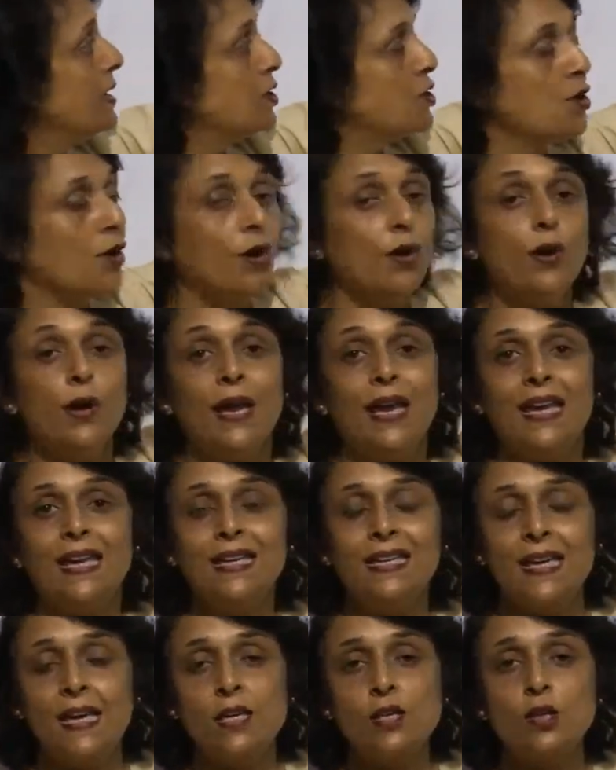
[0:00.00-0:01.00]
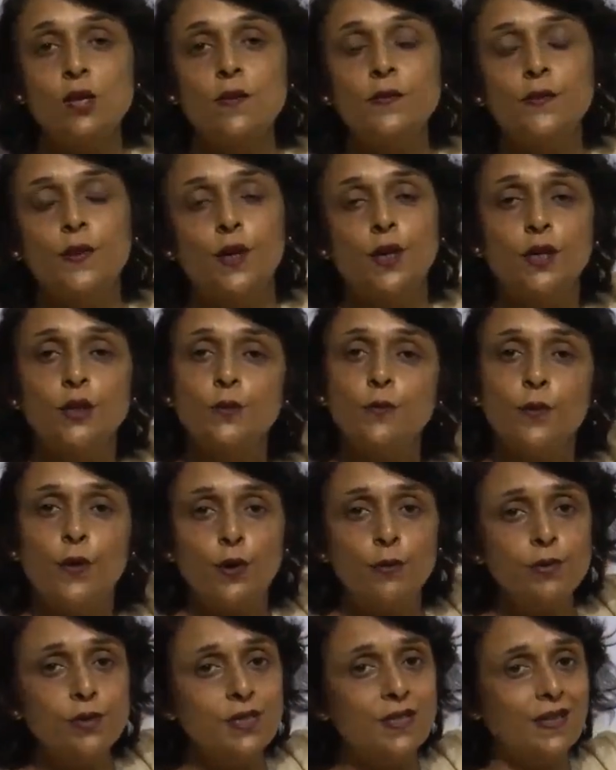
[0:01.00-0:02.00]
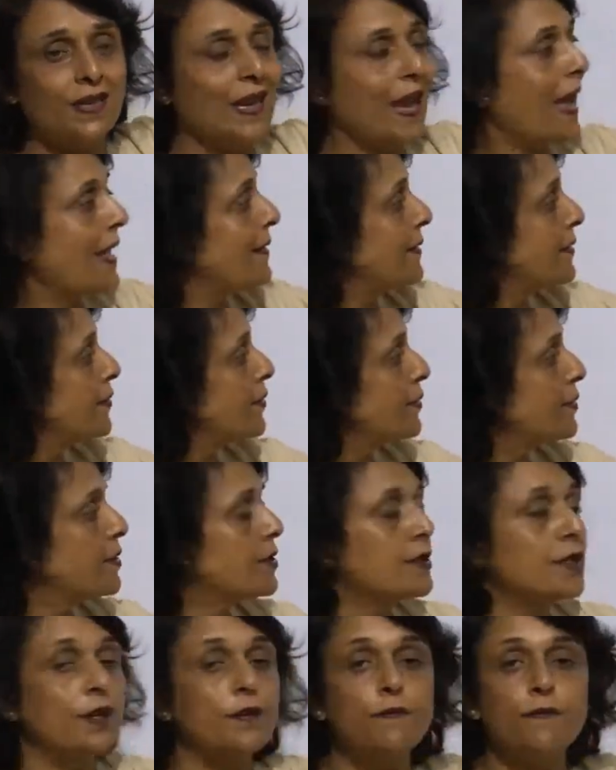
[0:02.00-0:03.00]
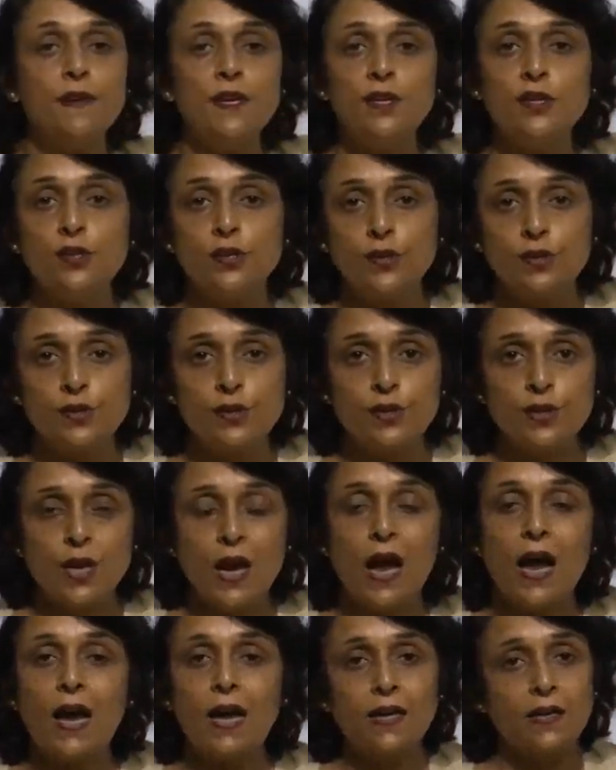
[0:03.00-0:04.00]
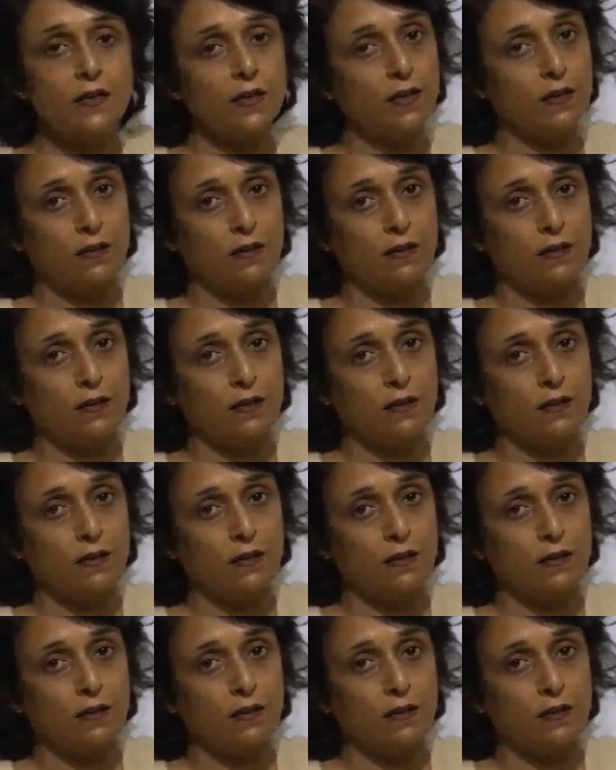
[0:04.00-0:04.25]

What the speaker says: So in case of earthworms, the characteristic features are